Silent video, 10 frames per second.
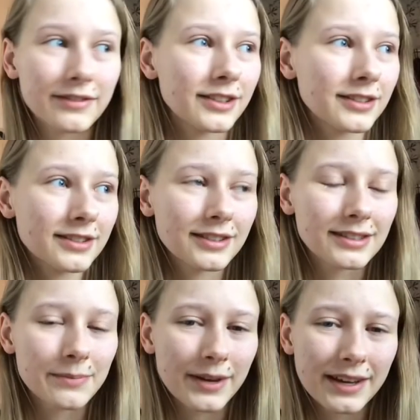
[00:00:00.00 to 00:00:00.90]
just
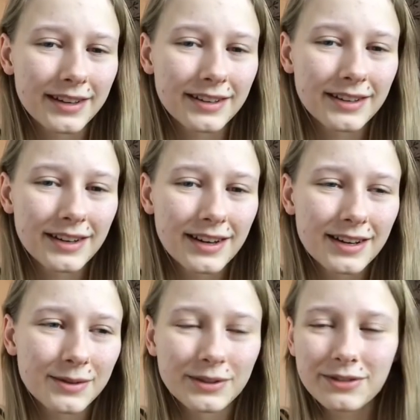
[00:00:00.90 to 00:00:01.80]
disappeared,
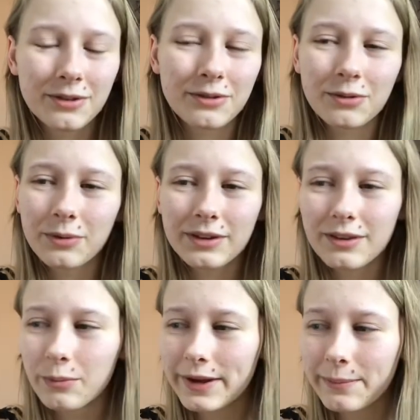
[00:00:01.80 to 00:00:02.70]
which is also the
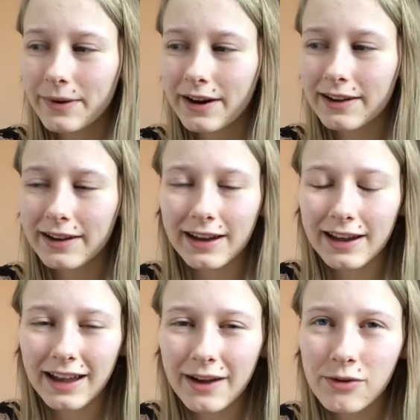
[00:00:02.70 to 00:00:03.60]
weird part, like
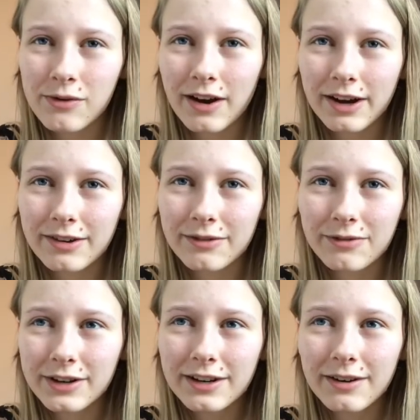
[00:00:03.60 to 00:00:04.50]
every kind of
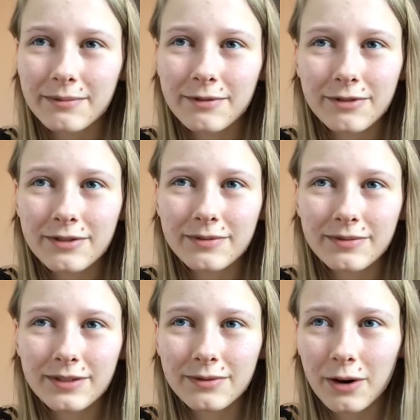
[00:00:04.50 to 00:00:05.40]
freedom
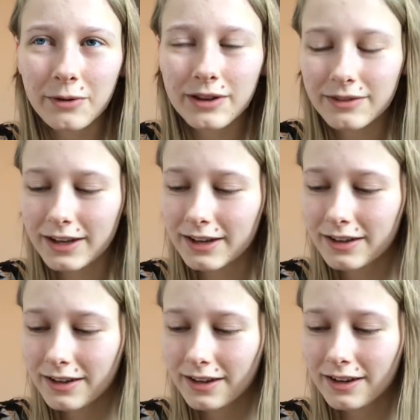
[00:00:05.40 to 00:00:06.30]
following thing
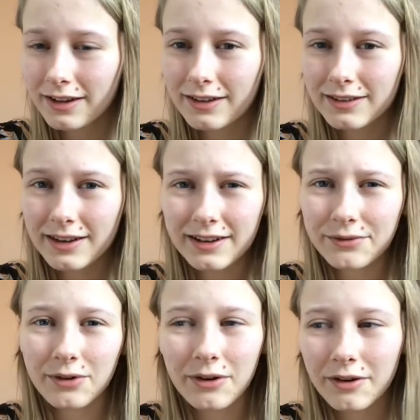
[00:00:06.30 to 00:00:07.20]
is kind of
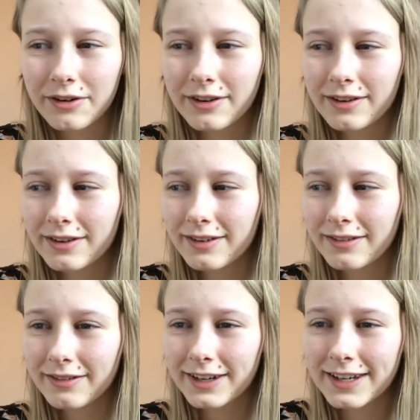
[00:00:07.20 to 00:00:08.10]
gone,
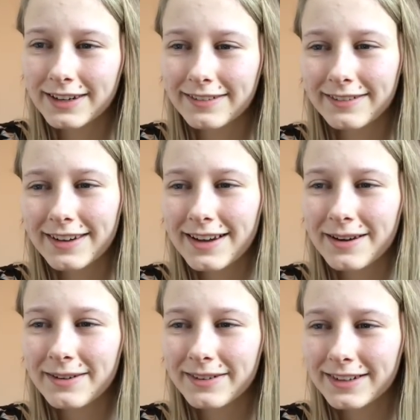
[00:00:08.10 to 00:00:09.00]

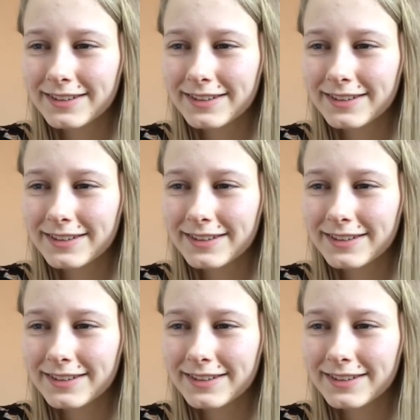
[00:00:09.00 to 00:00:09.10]
which